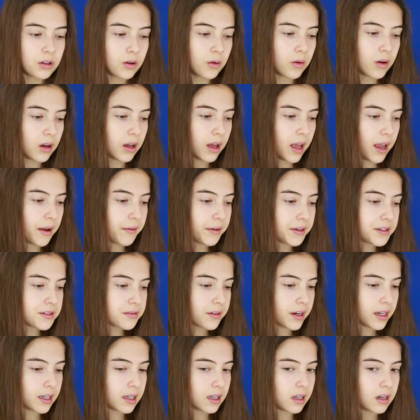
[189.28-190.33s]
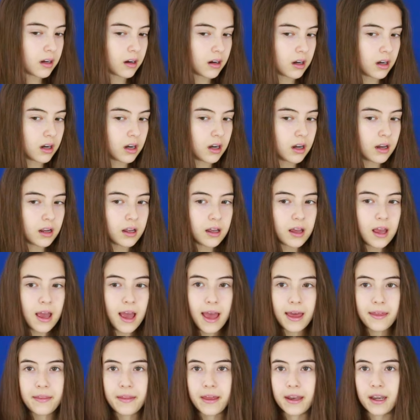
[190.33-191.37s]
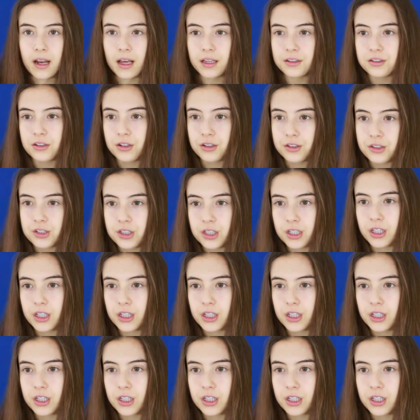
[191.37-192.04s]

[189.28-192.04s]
No, right here. And then I turn to